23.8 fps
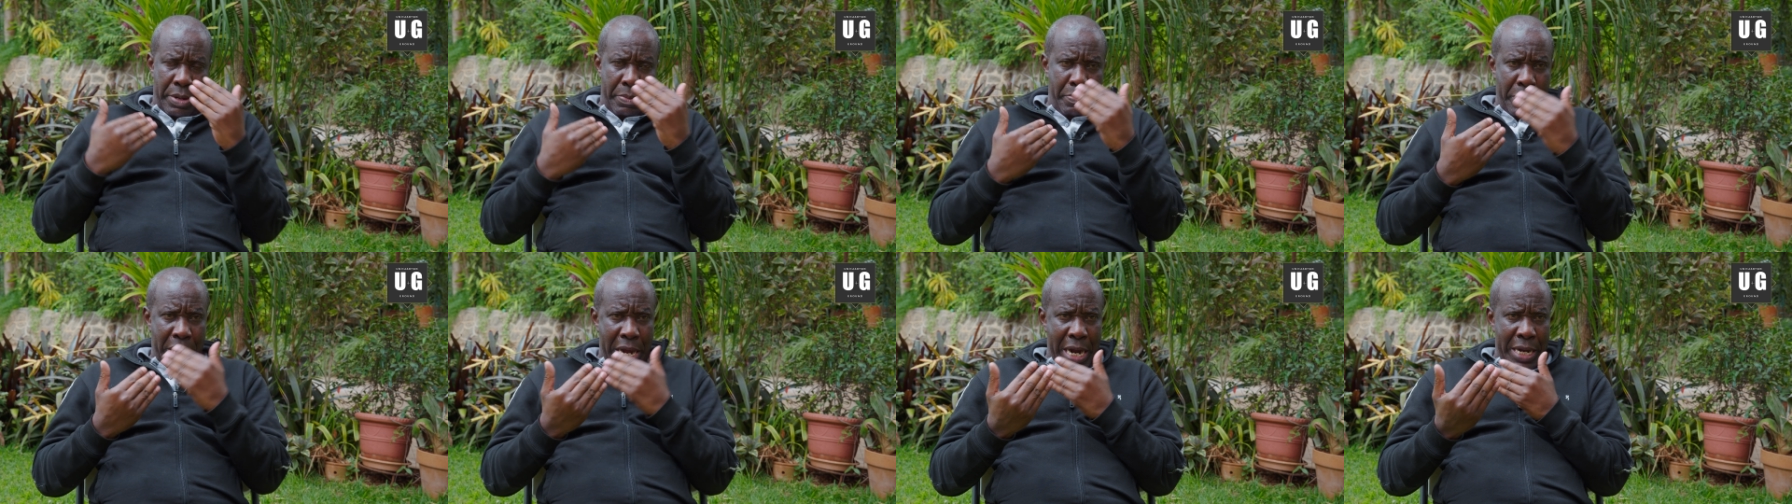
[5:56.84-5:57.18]

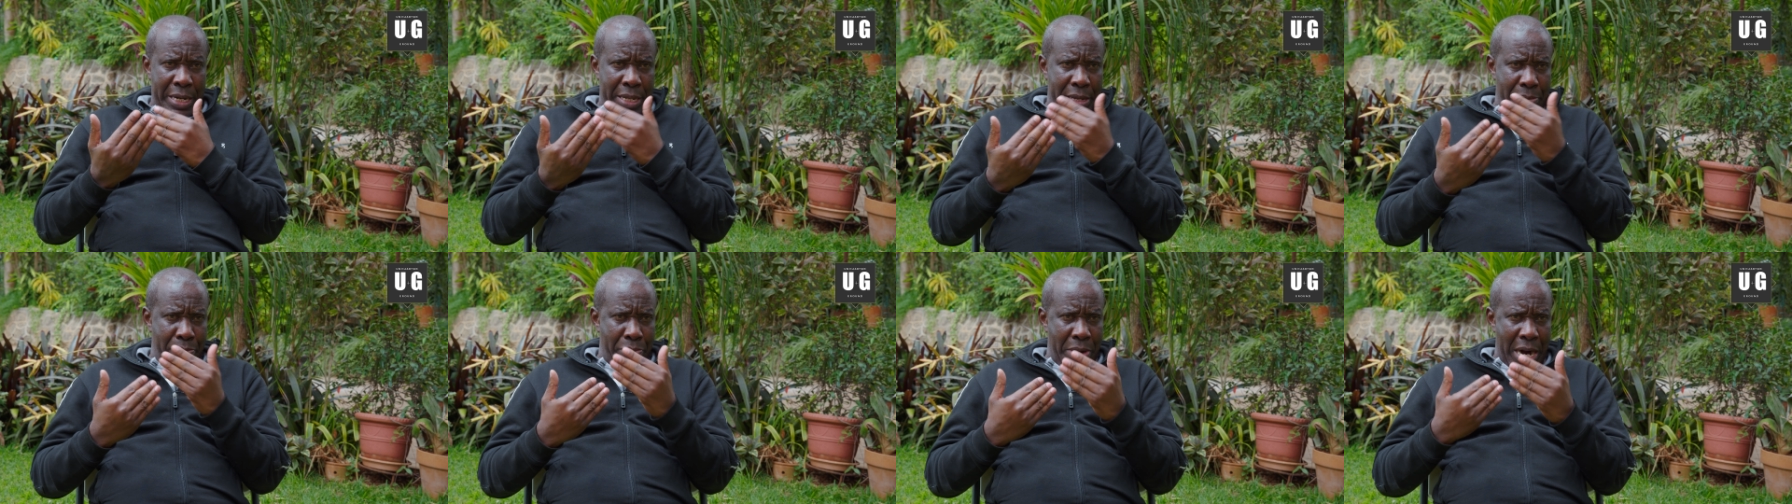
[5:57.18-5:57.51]

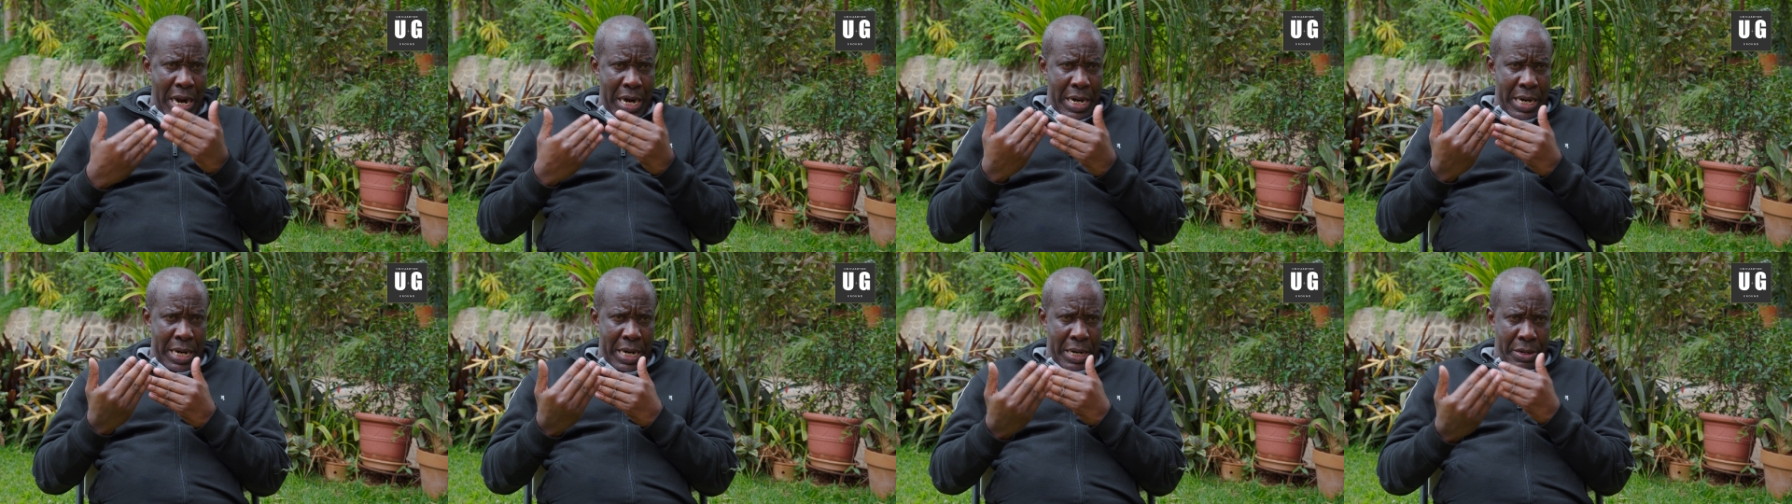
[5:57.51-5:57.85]
behind the
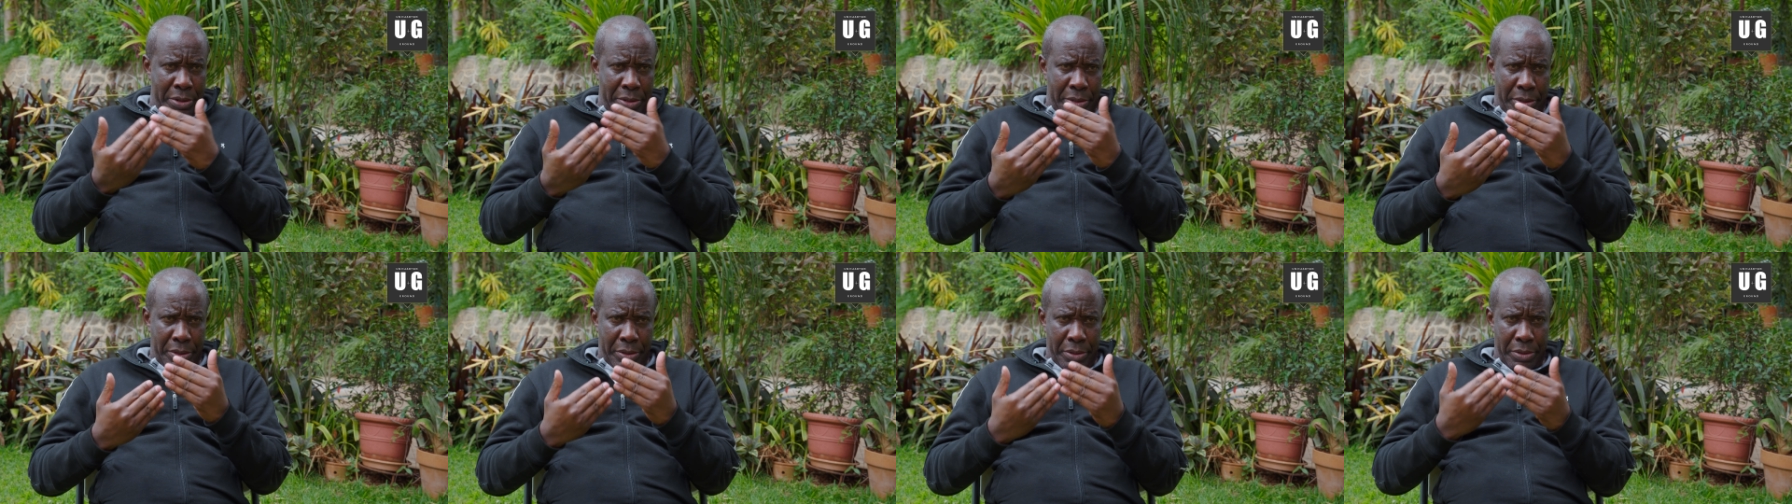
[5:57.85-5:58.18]
bladder
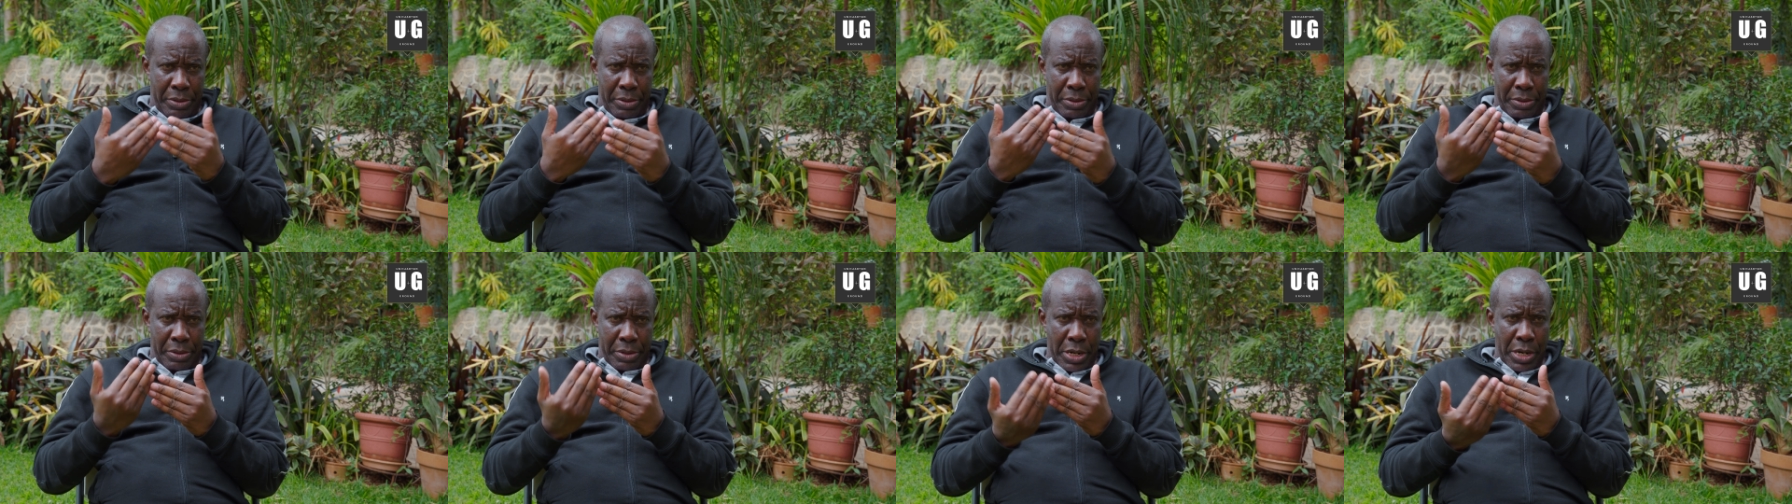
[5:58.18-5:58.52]
now.
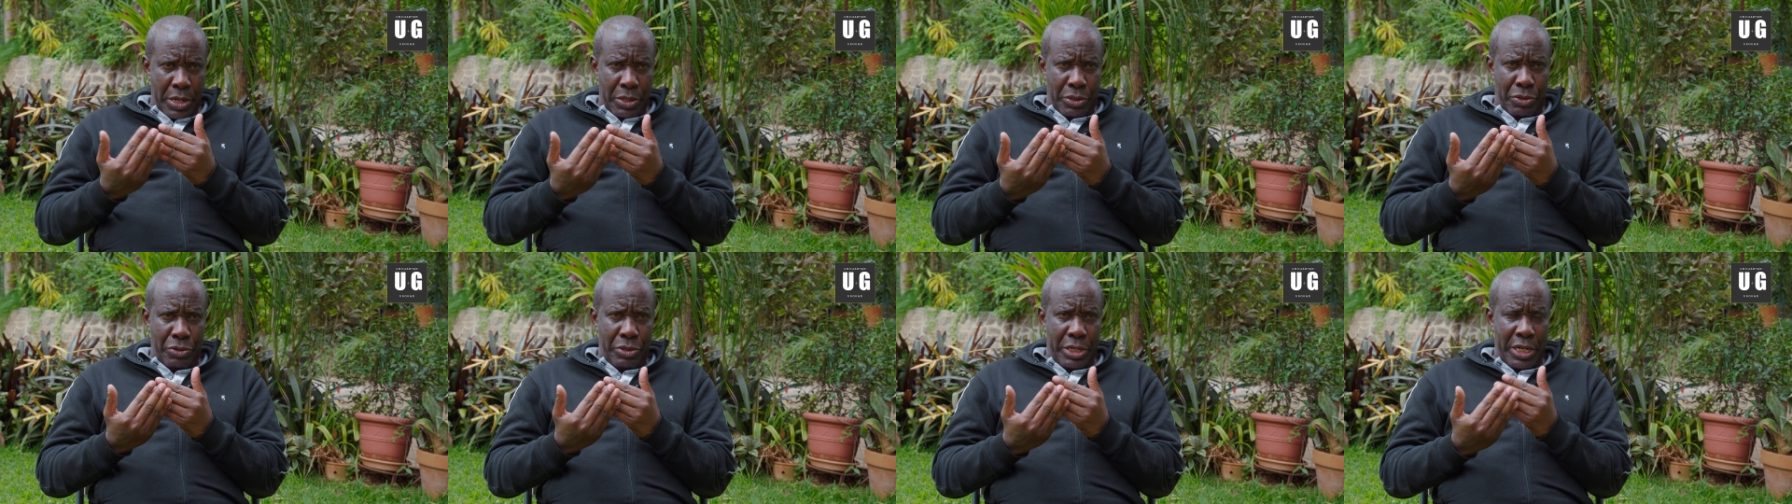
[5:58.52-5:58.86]

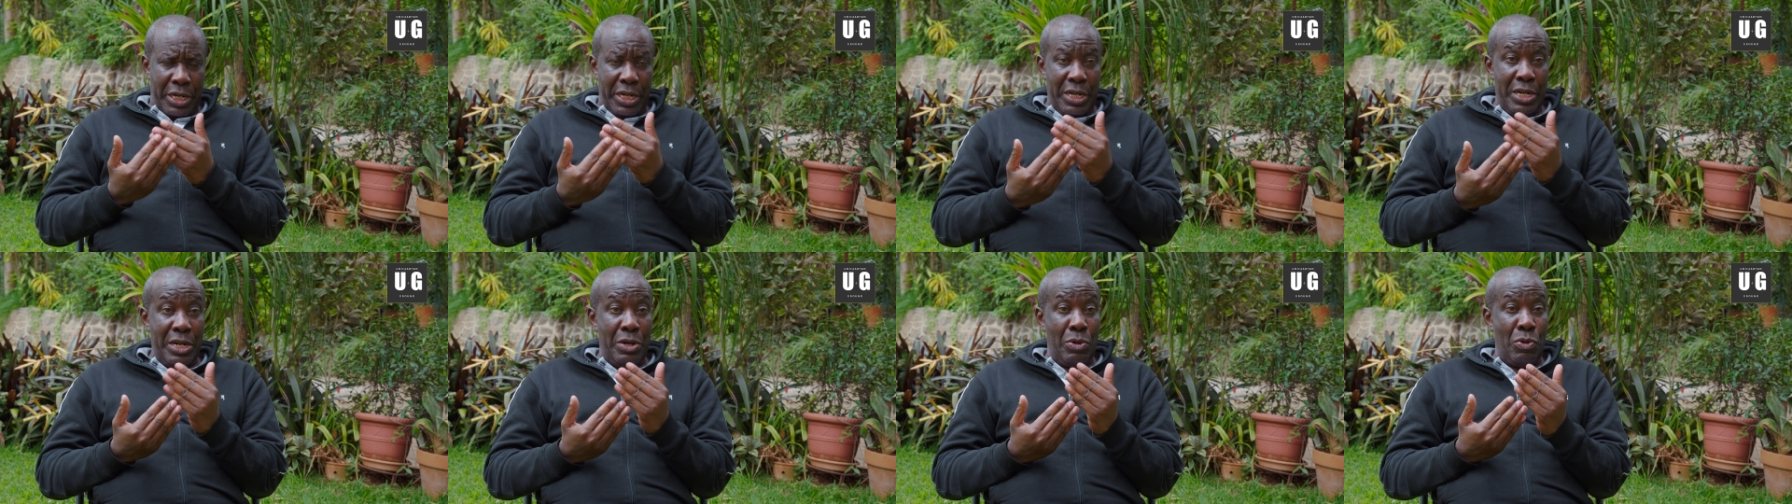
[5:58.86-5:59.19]
So they
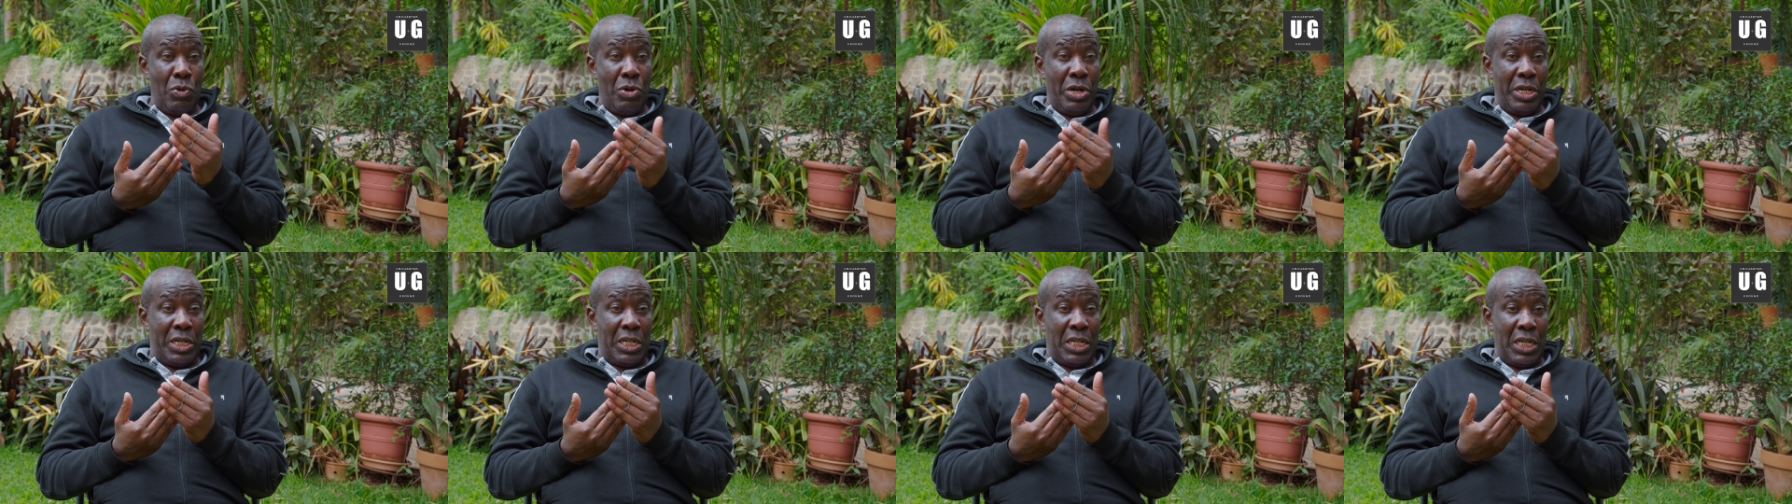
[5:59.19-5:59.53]
didn't
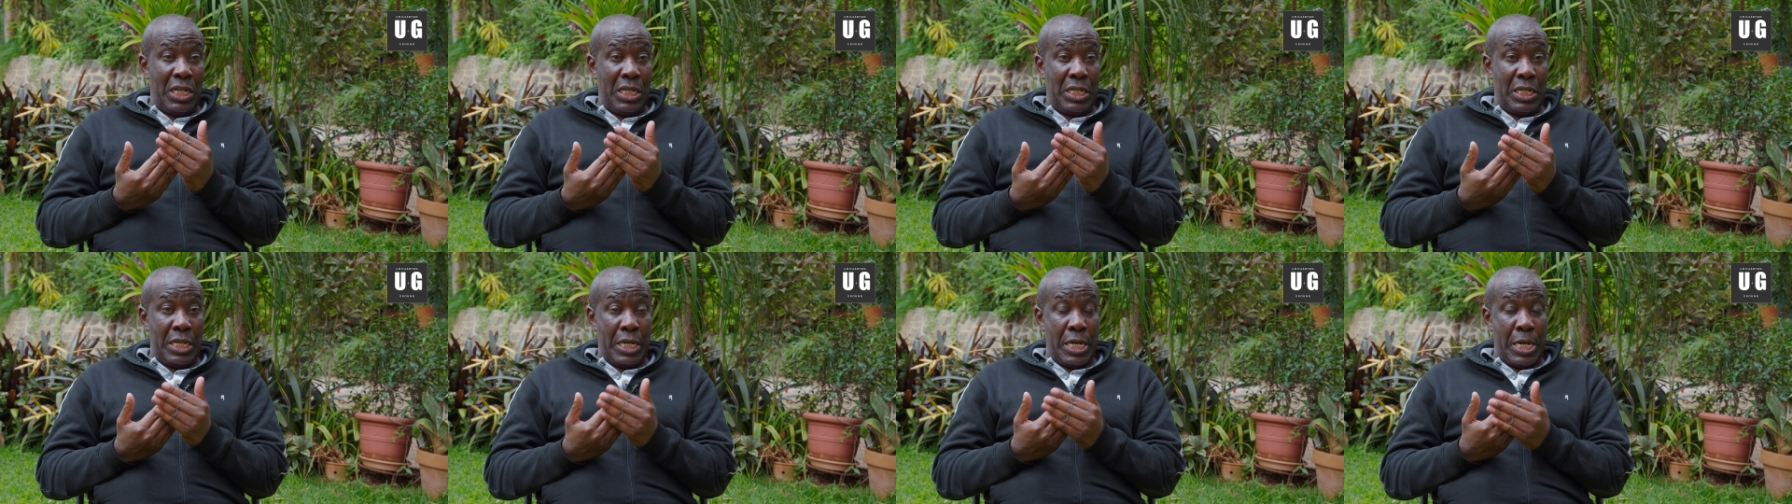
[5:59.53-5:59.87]
know it
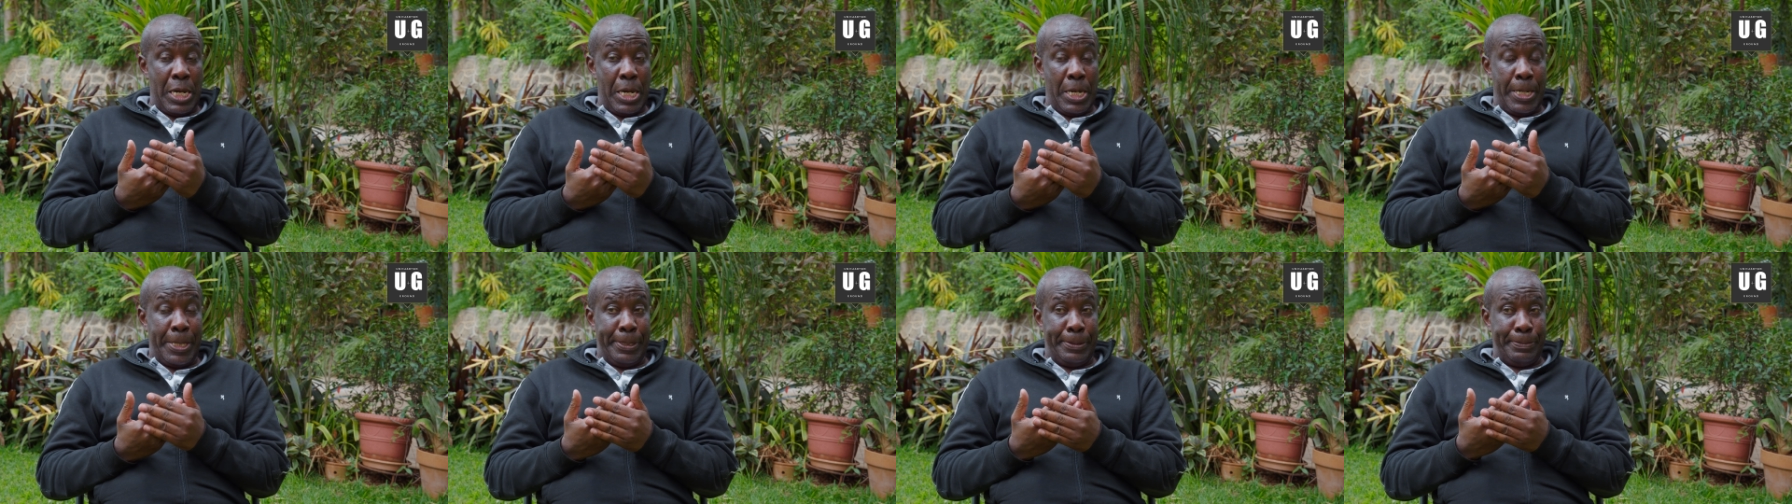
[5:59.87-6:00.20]
is
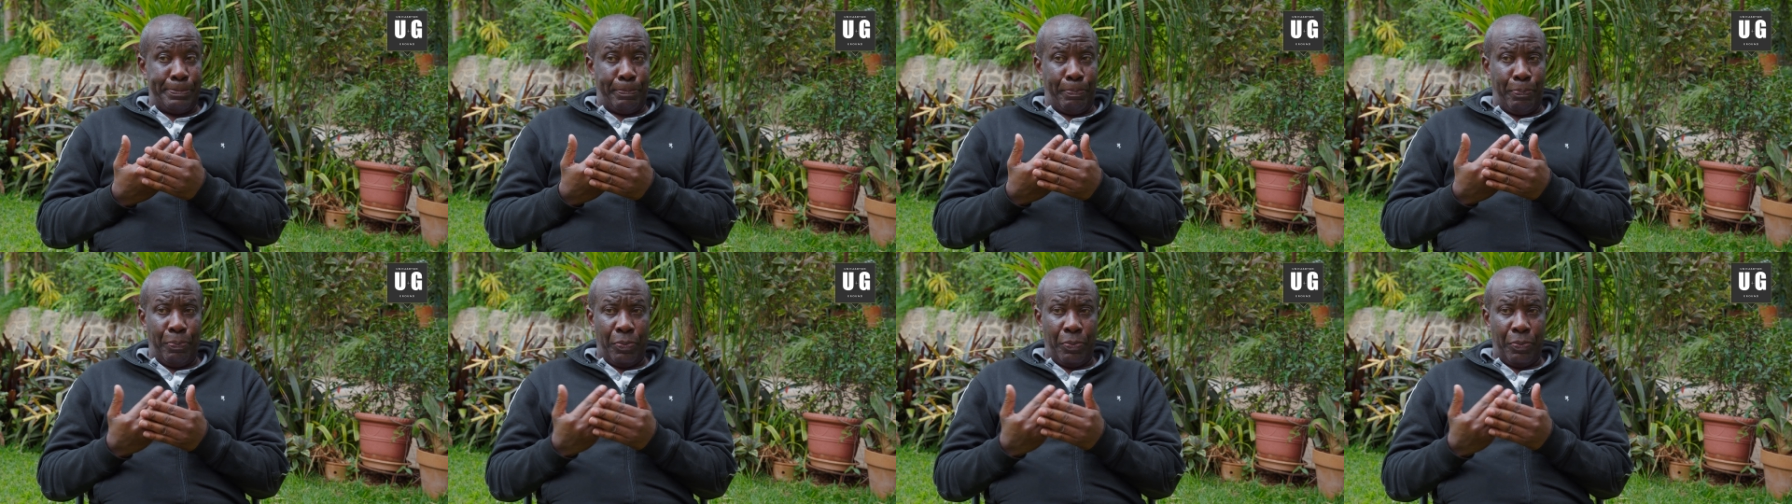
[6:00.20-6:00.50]
it